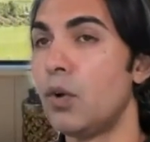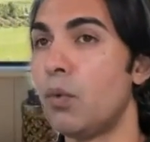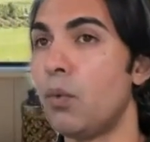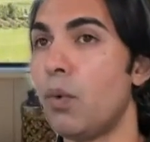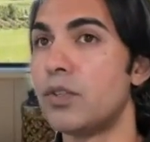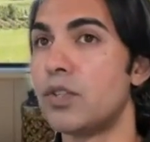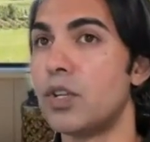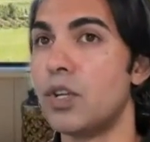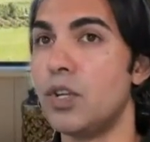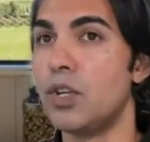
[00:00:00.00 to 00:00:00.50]

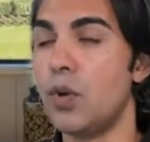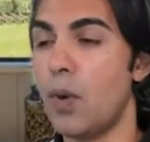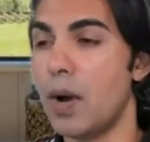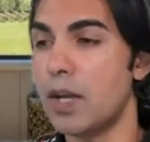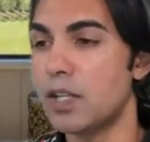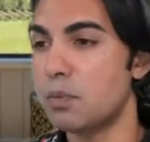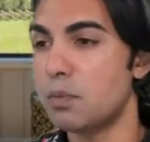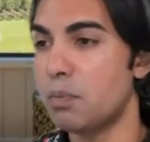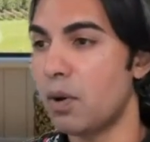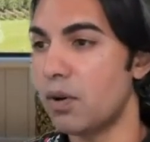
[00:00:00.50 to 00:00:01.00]
was a
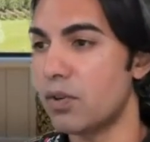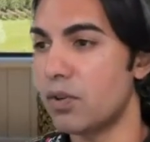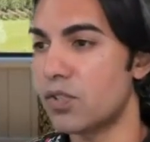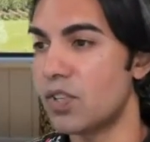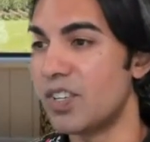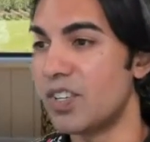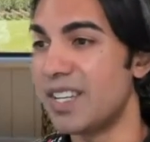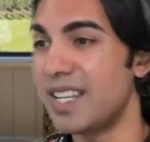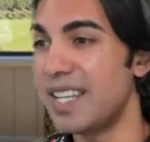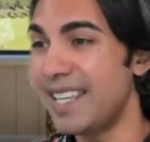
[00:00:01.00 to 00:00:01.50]
US
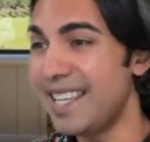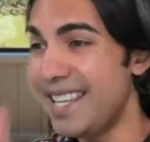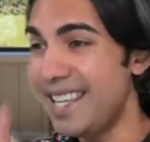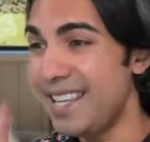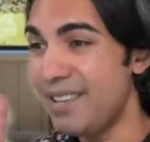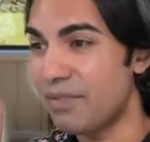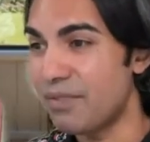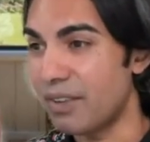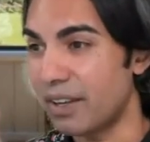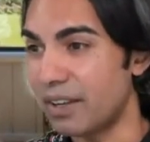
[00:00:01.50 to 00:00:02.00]
person,
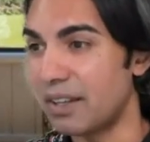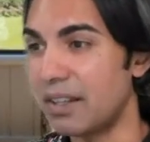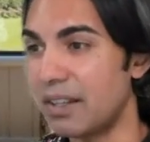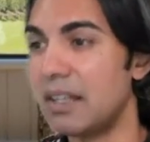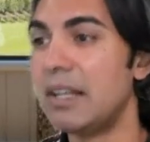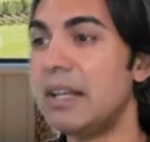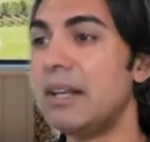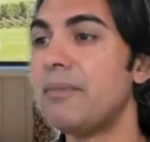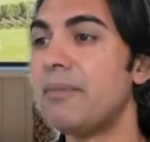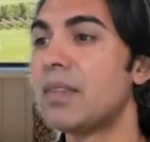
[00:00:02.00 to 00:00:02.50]
even